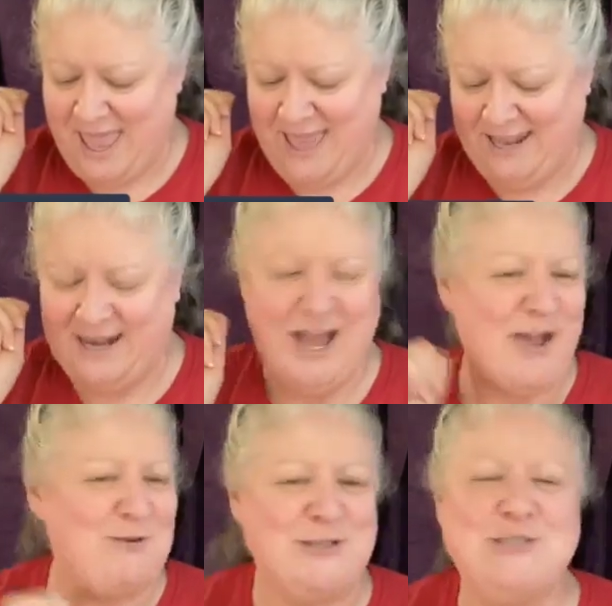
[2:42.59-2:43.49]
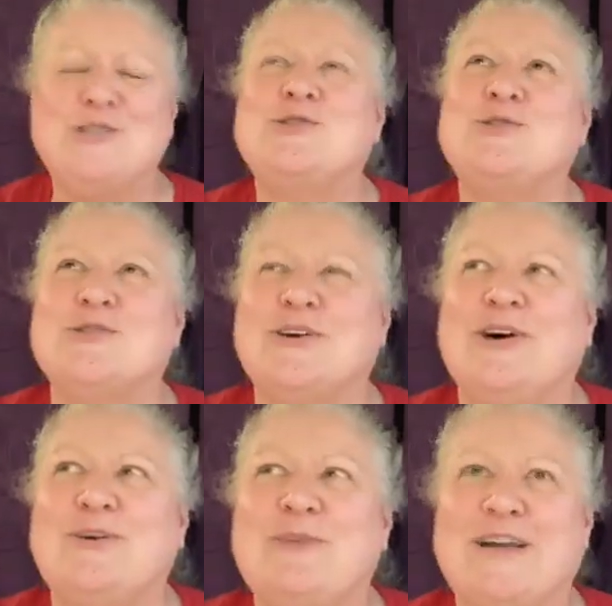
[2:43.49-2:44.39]
and I was
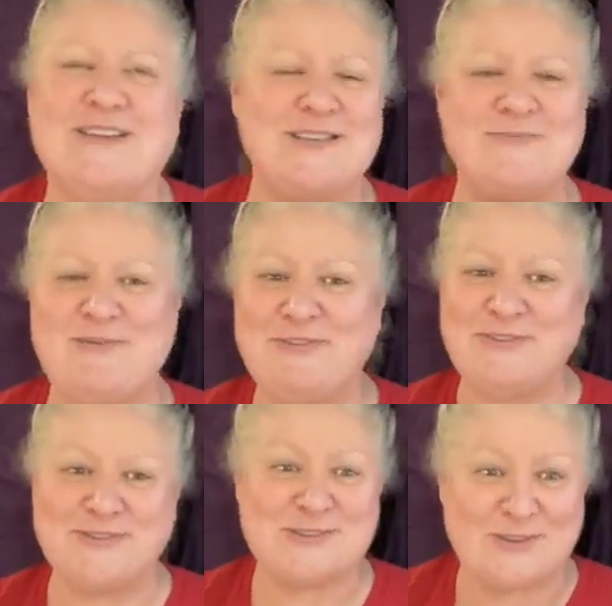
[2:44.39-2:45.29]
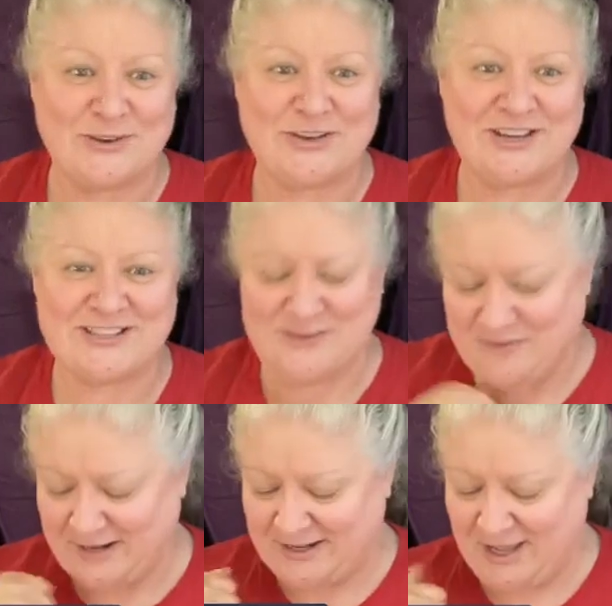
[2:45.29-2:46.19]
oh my gosh, it made me feel so good because it
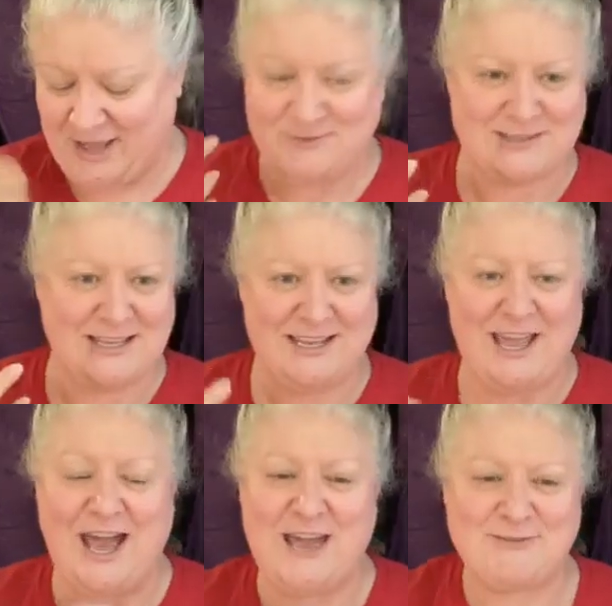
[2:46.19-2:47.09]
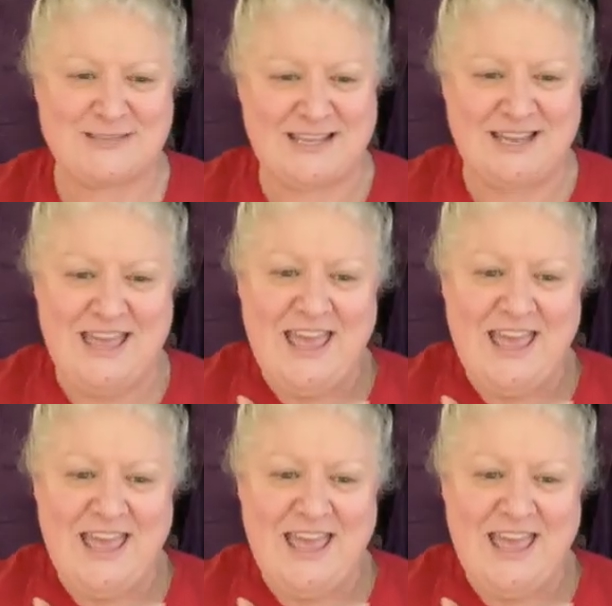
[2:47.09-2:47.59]
felt like I was getting I was getting